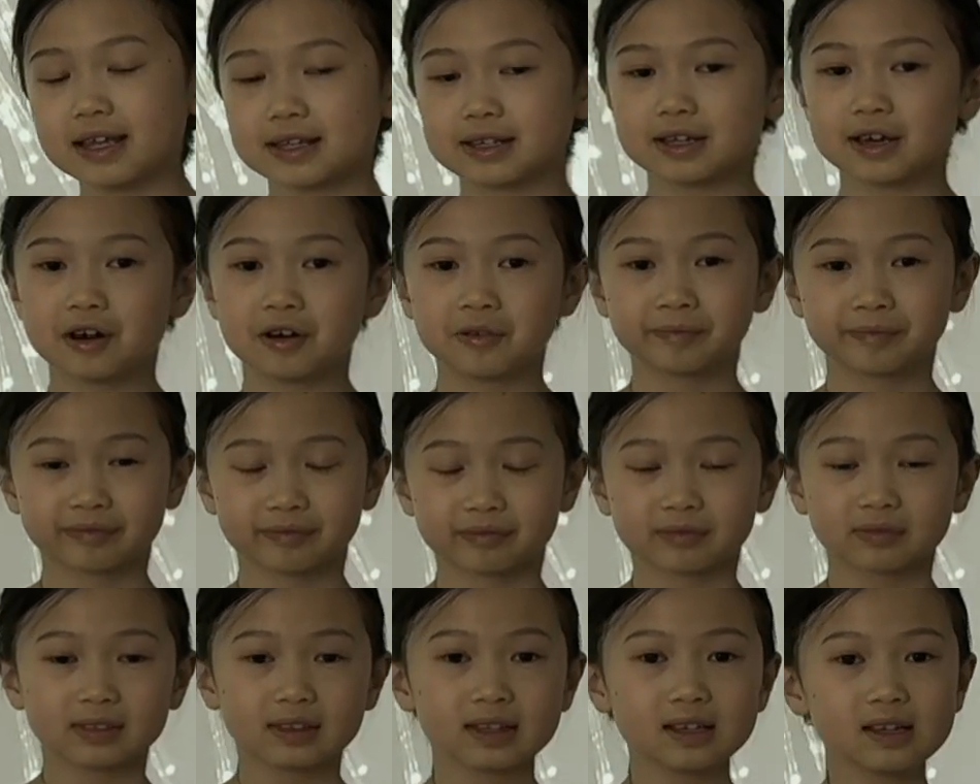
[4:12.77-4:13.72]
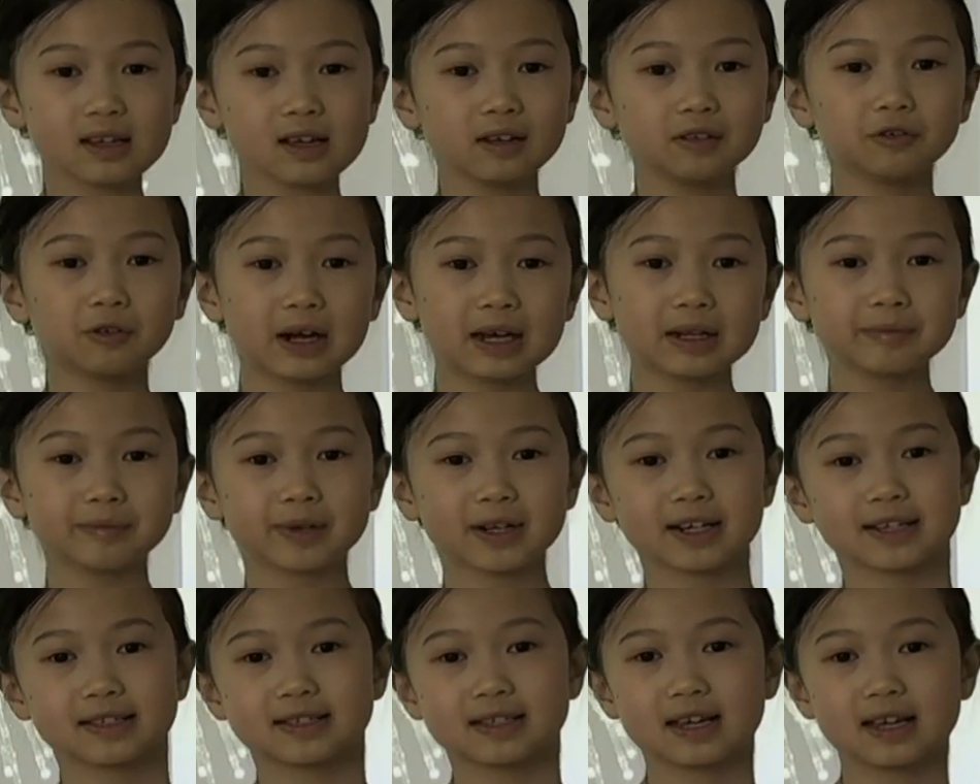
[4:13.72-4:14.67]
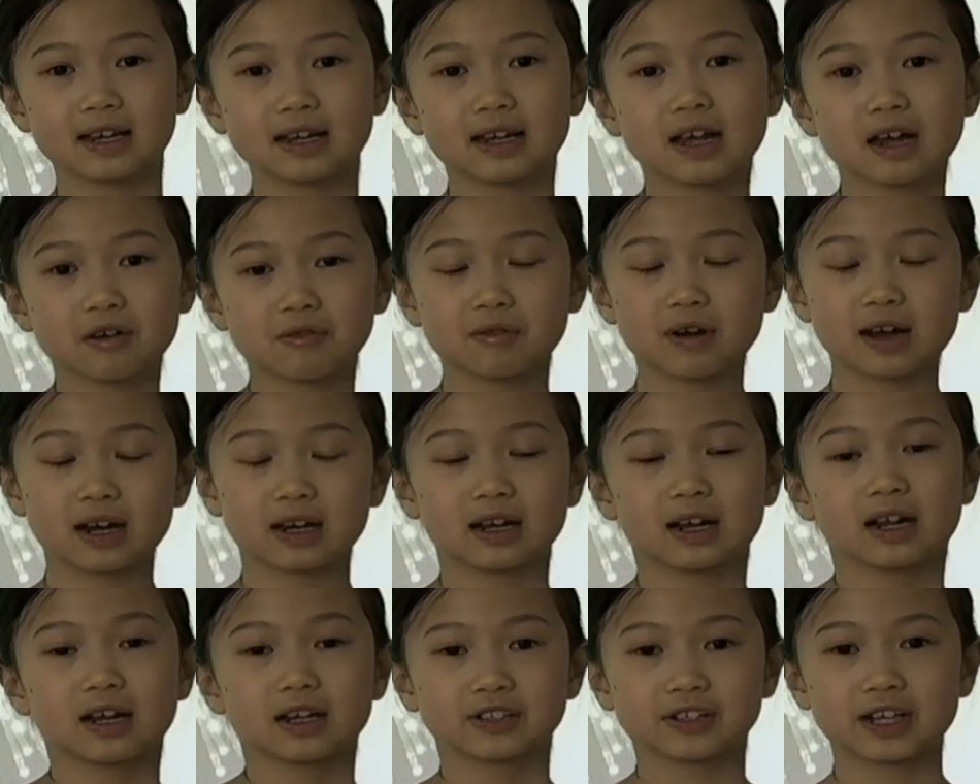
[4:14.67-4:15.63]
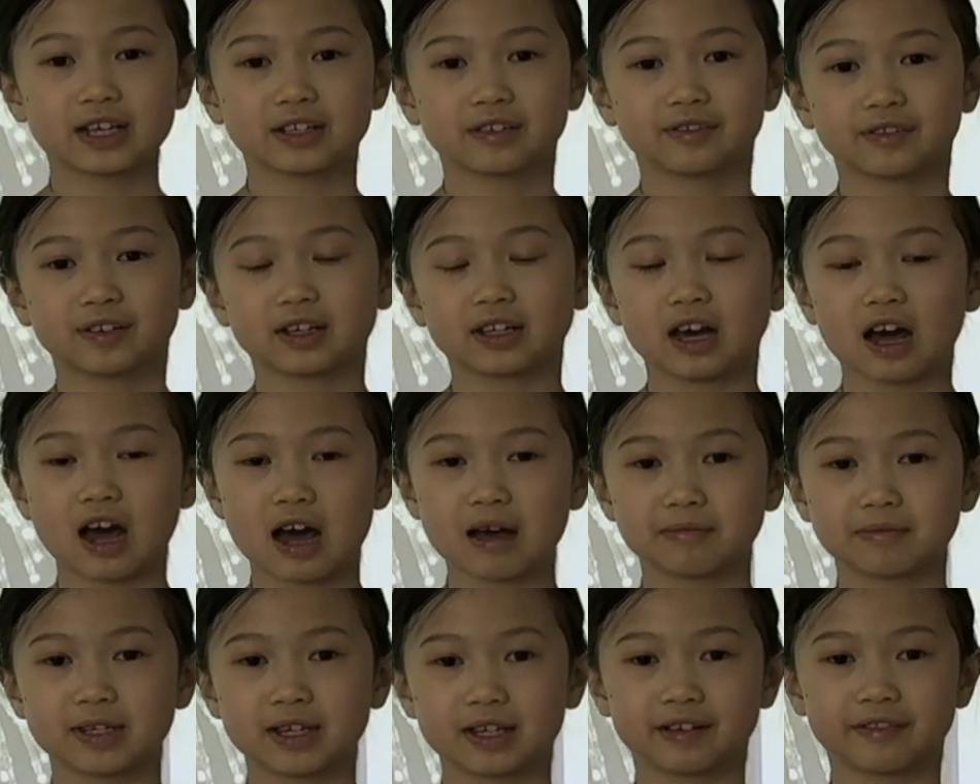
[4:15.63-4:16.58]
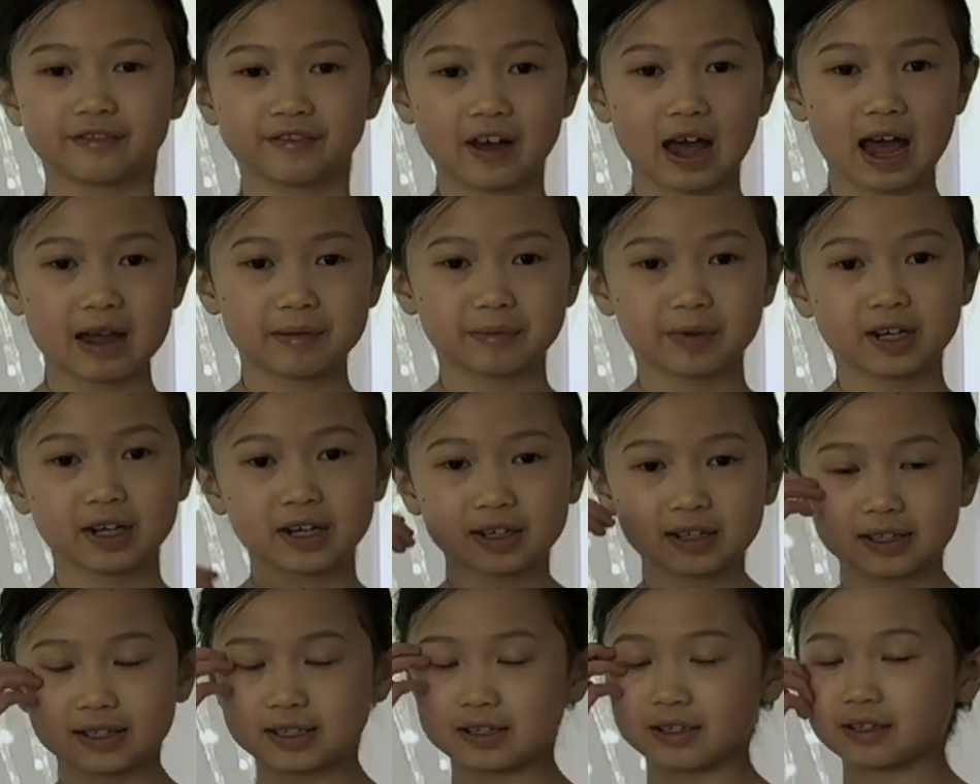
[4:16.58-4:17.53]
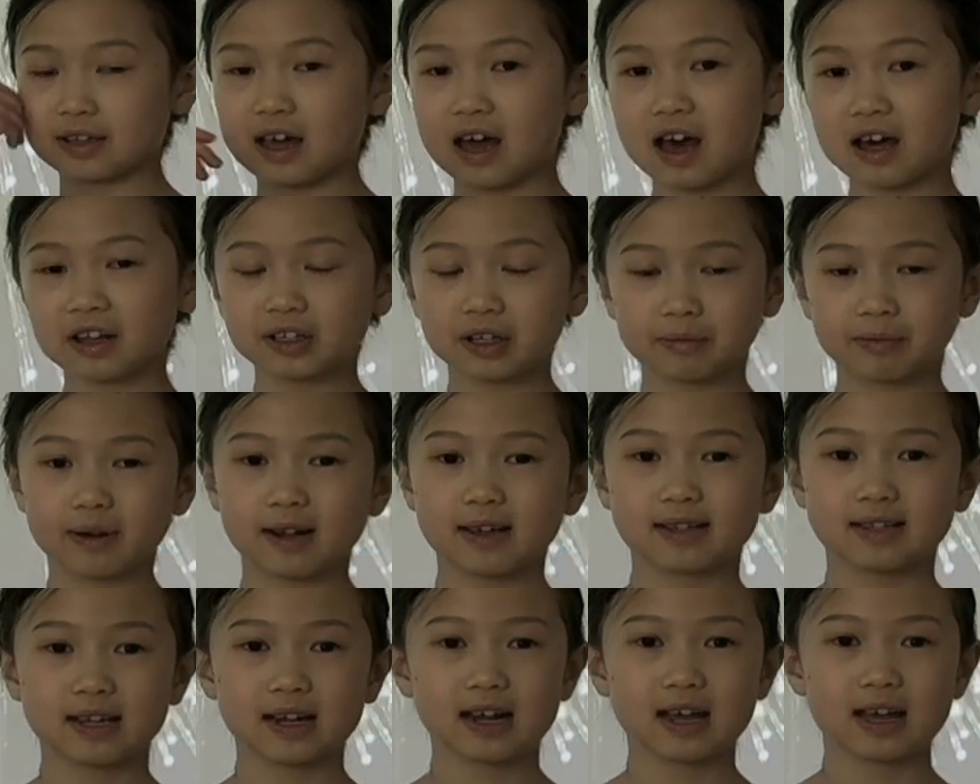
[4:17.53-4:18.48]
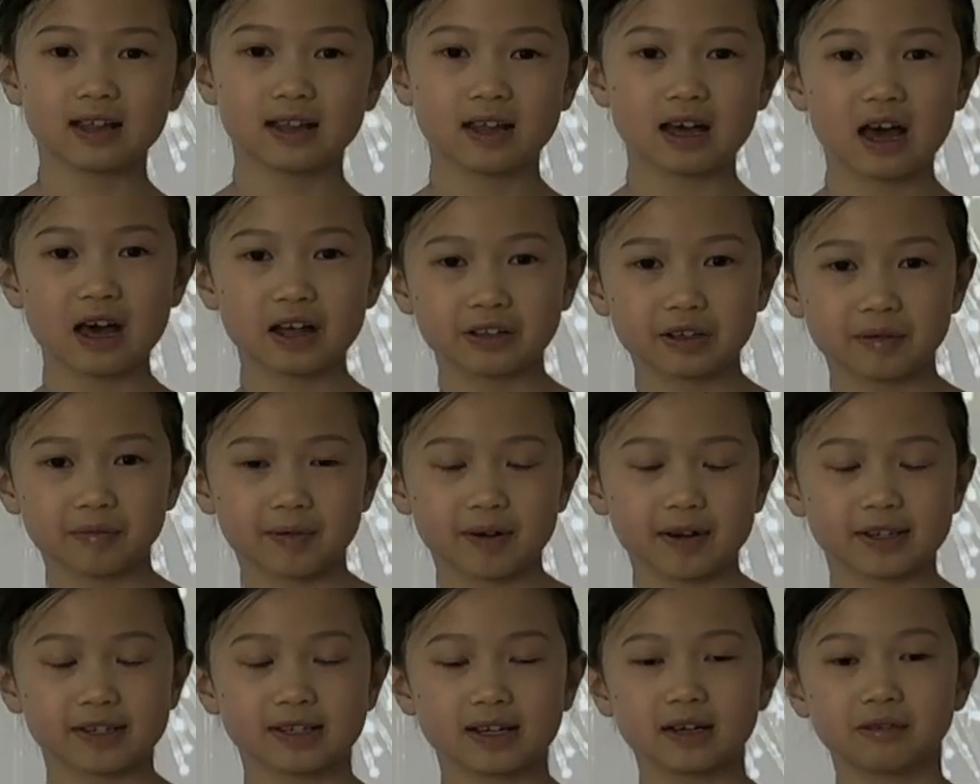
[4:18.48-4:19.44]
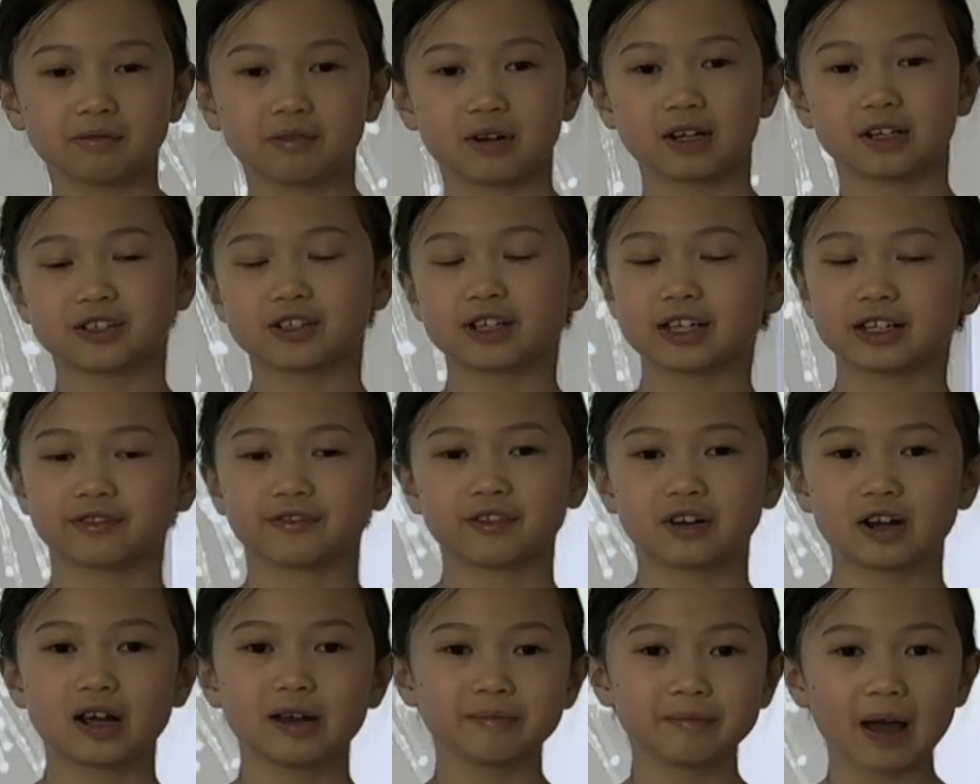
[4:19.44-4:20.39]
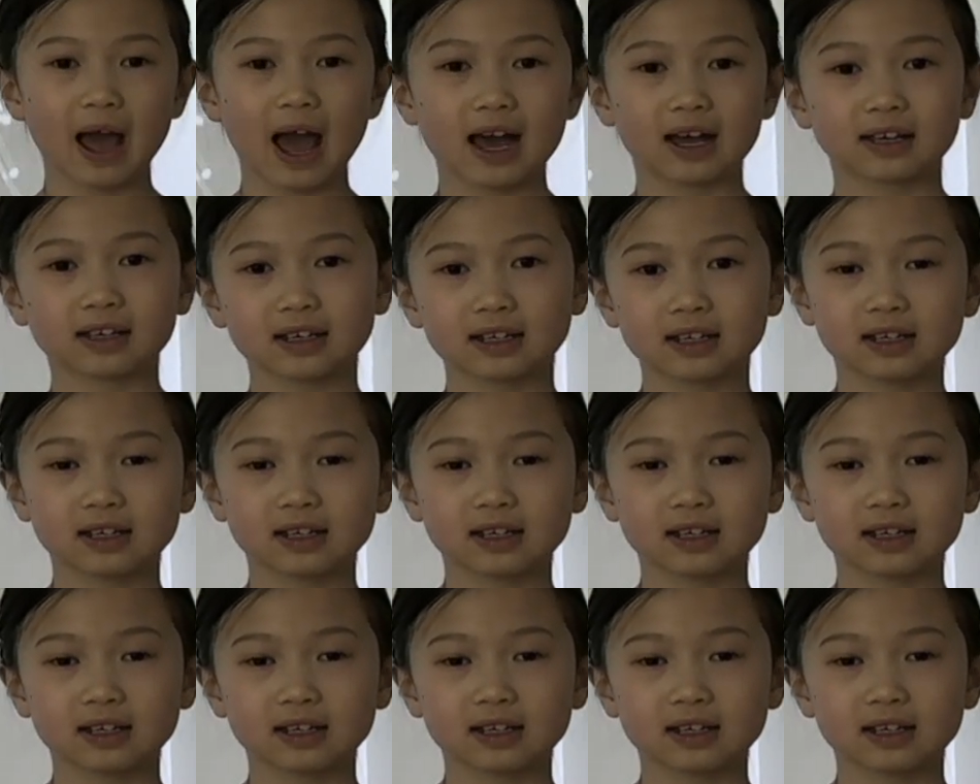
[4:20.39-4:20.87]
So one person would transfer the optic fiber to the other person, and the other person would transfer it back.